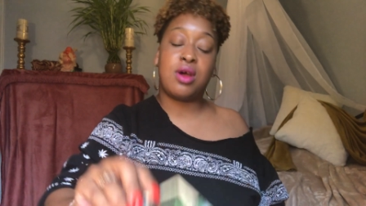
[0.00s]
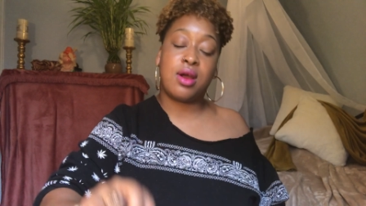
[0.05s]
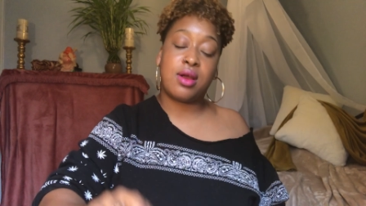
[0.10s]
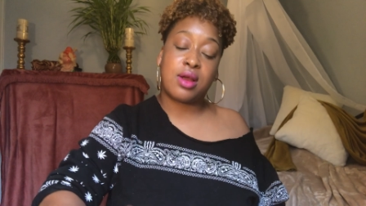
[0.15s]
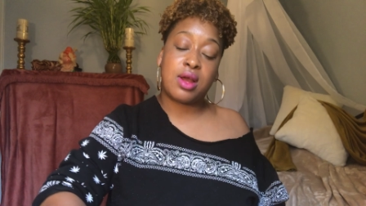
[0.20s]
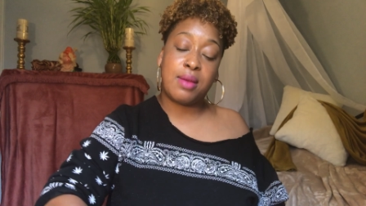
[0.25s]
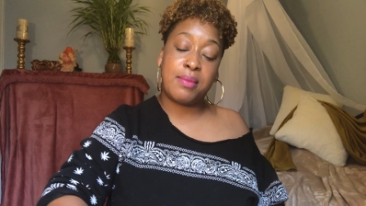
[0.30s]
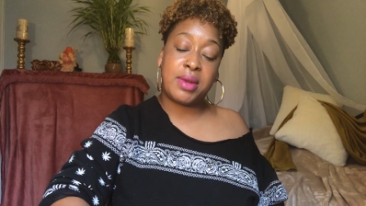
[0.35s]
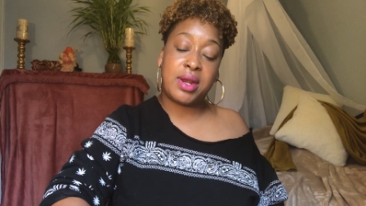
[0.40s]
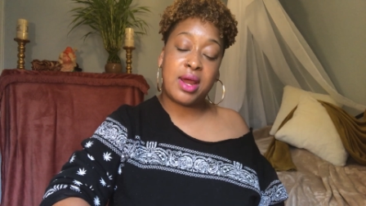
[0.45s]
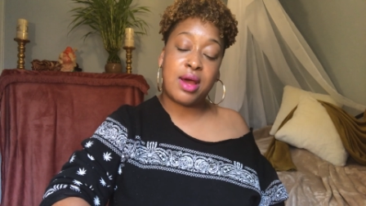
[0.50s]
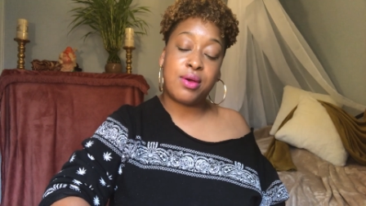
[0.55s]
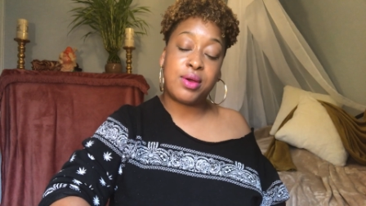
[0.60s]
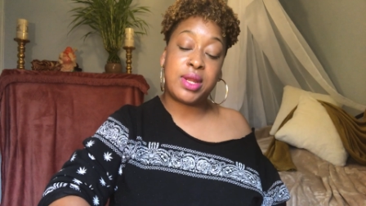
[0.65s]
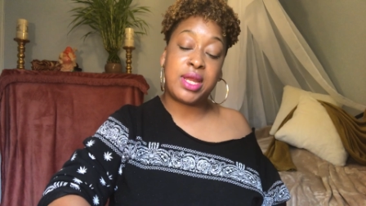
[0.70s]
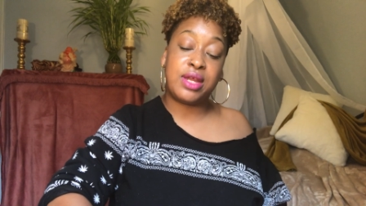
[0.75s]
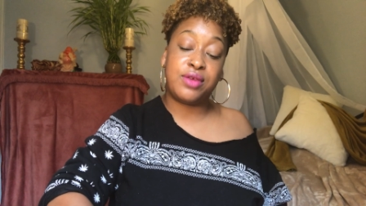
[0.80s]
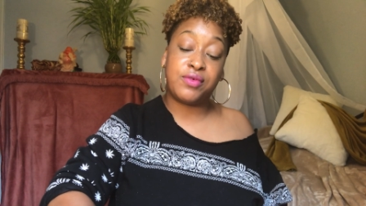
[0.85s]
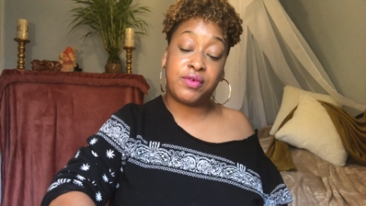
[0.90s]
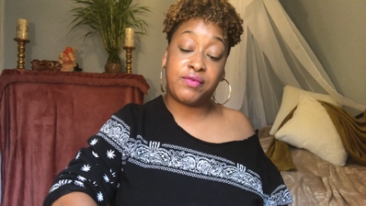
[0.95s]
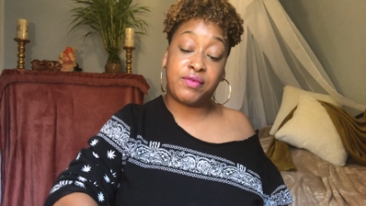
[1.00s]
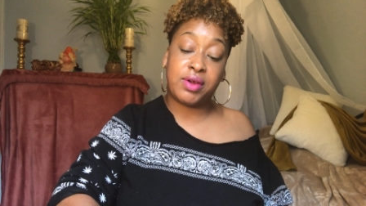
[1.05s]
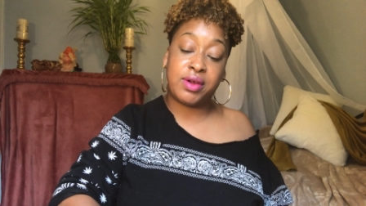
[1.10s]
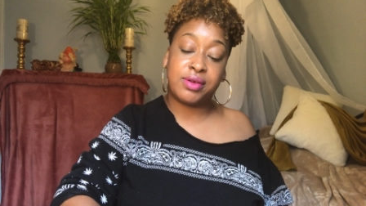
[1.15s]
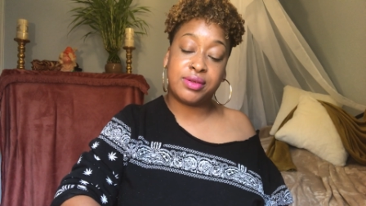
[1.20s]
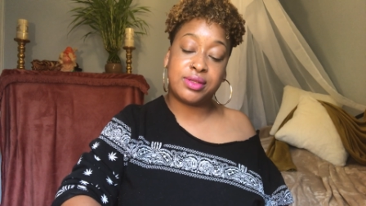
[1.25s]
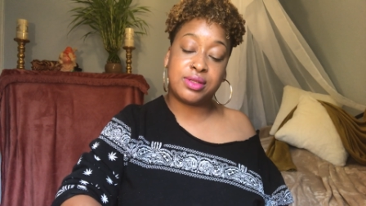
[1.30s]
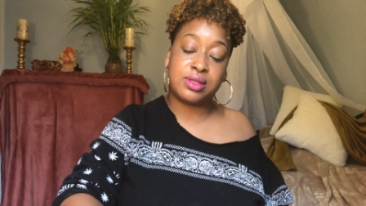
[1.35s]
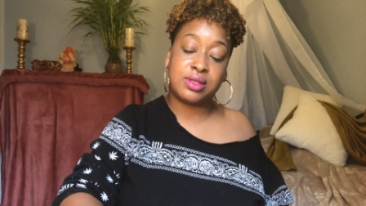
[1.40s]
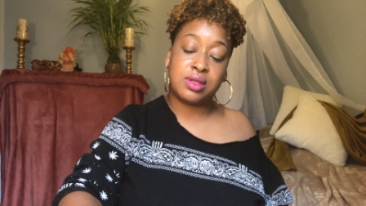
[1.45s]
card coming out in
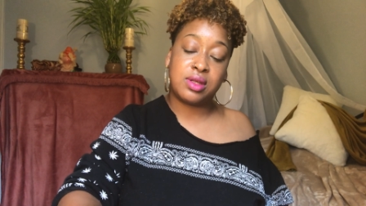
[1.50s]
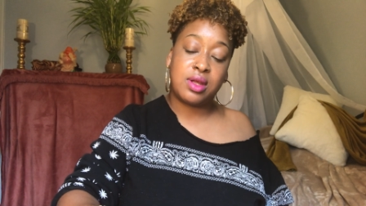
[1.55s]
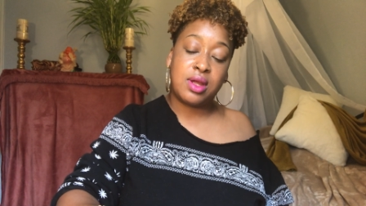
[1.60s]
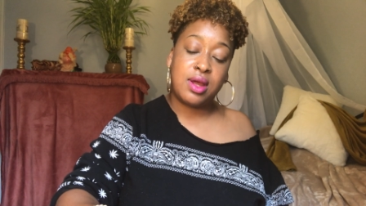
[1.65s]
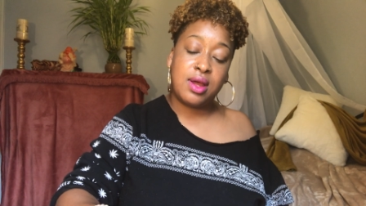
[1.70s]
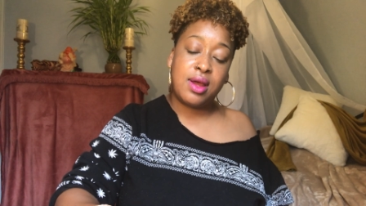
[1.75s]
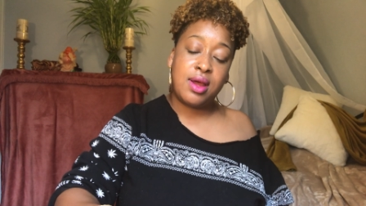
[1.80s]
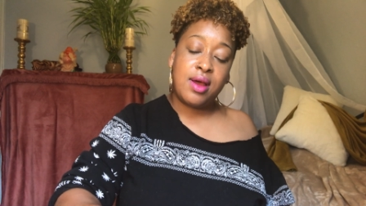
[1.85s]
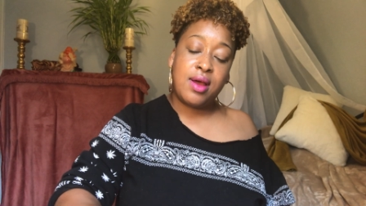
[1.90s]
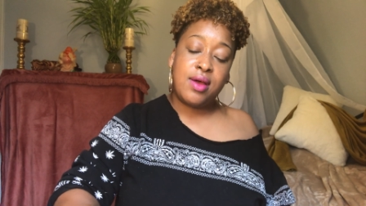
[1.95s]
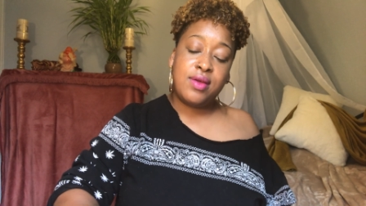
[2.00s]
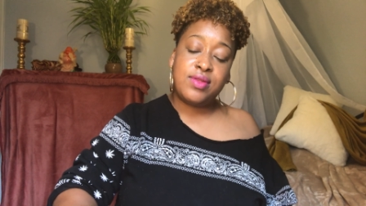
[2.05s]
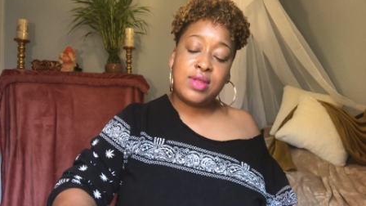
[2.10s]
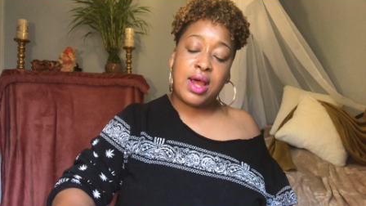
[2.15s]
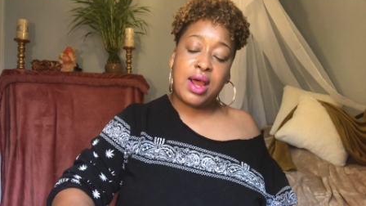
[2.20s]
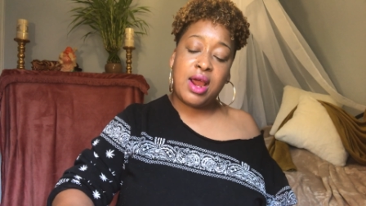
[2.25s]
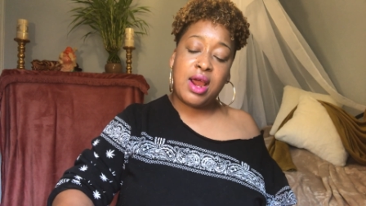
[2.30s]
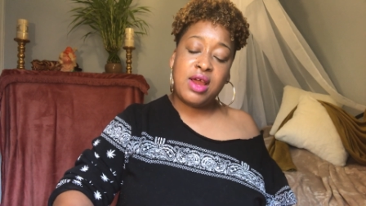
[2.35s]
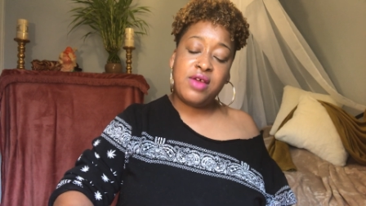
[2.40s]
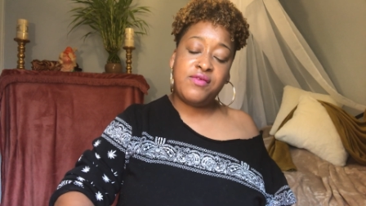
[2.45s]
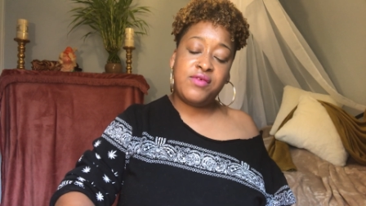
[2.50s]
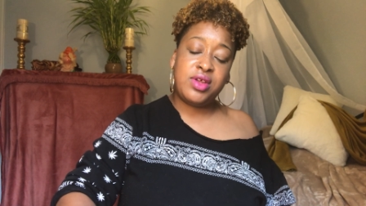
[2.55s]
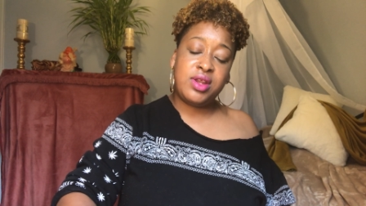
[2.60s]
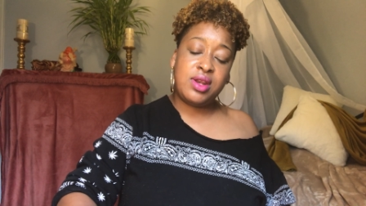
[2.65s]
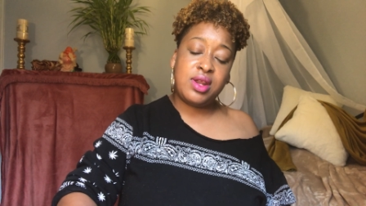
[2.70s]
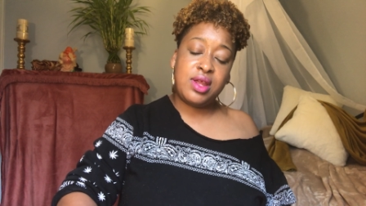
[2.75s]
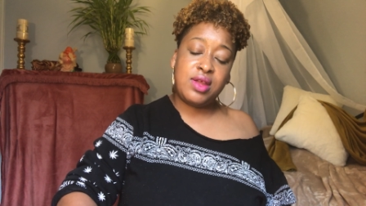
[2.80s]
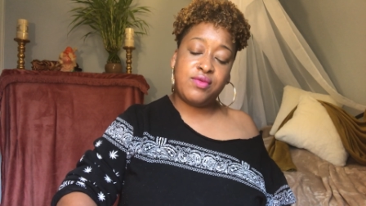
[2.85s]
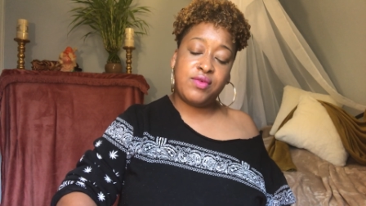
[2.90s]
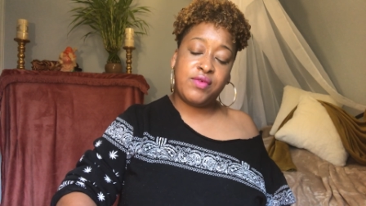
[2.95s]
reverse. The
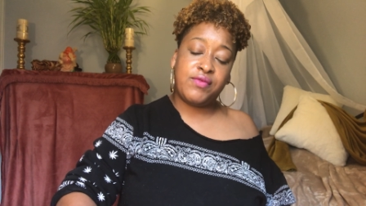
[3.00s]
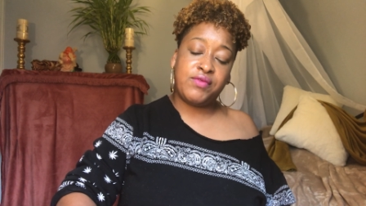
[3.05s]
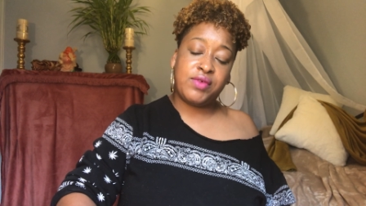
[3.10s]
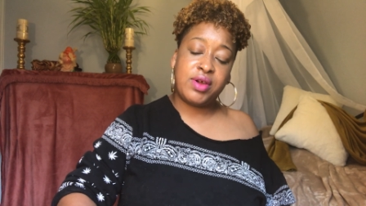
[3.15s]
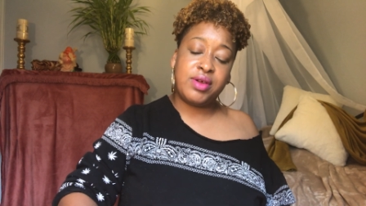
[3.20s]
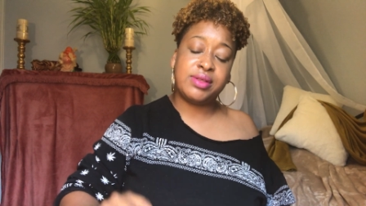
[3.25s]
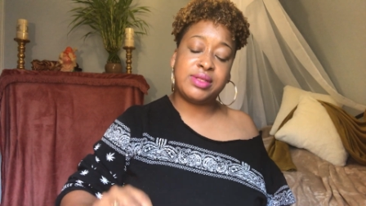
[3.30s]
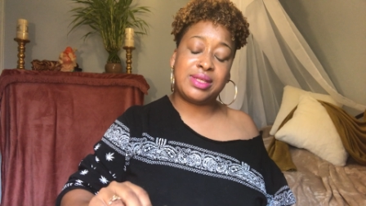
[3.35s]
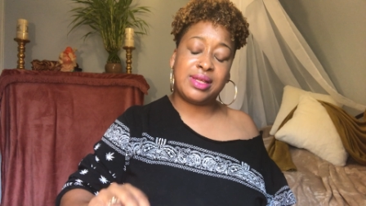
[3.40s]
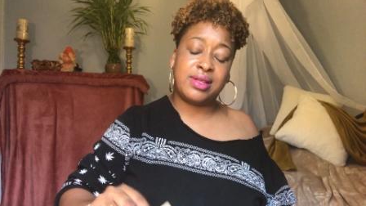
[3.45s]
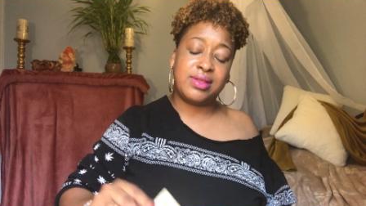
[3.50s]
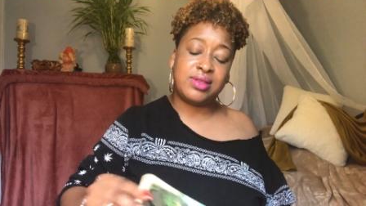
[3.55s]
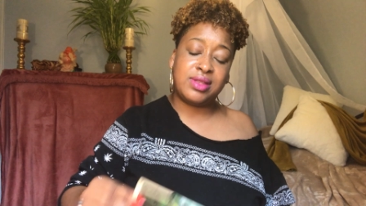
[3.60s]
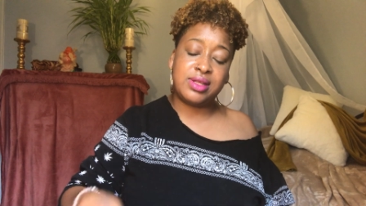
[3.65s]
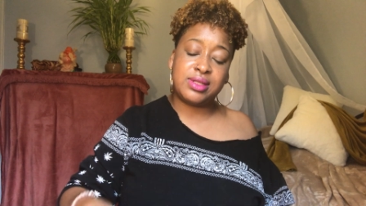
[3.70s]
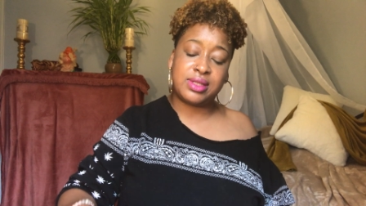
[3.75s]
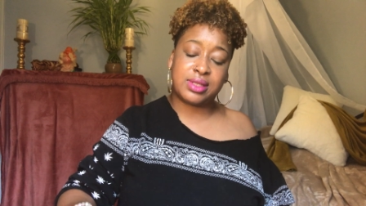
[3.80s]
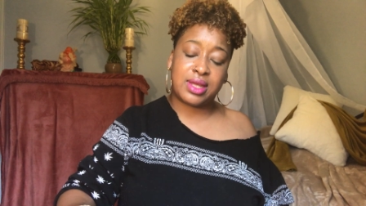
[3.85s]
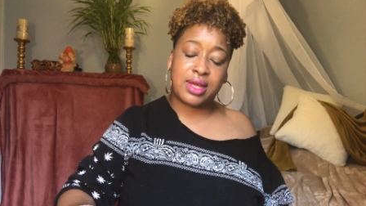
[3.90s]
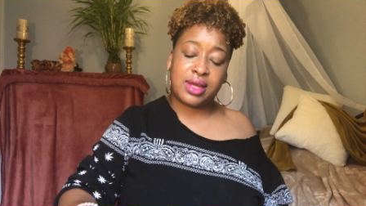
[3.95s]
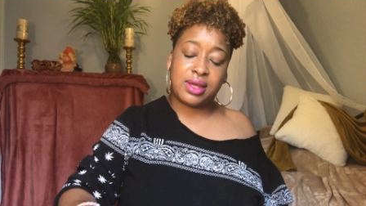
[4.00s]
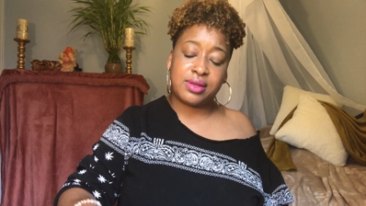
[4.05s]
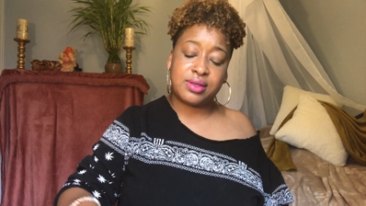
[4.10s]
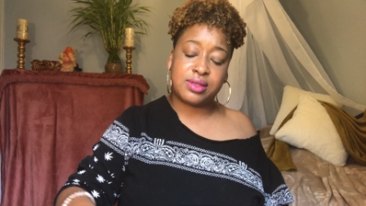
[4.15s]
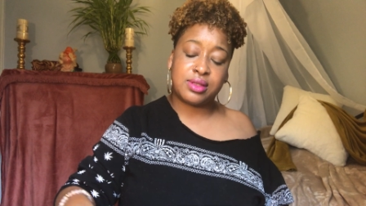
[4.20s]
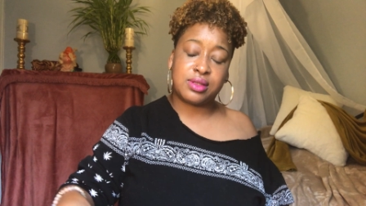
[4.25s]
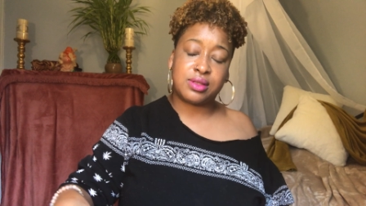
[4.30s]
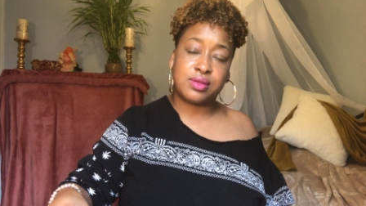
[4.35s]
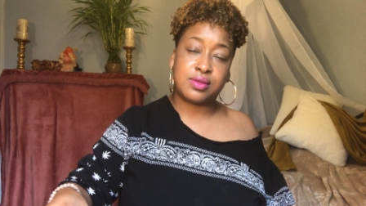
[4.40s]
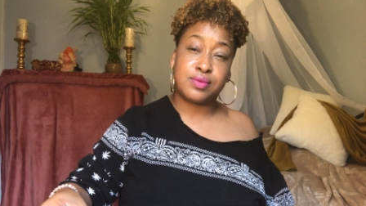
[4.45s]
Hierophant in reverse in this
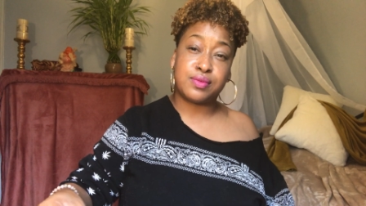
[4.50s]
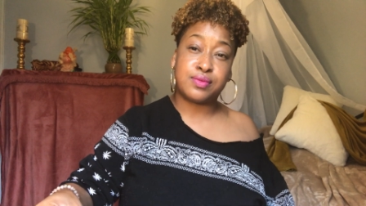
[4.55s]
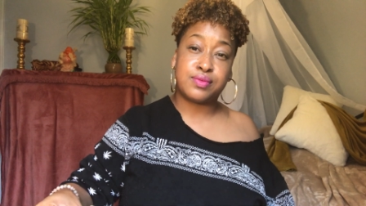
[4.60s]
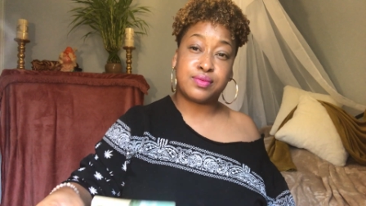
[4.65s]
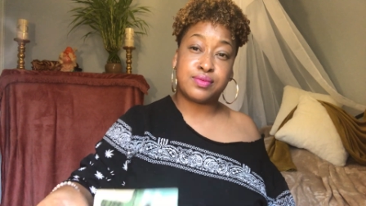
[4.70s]
case,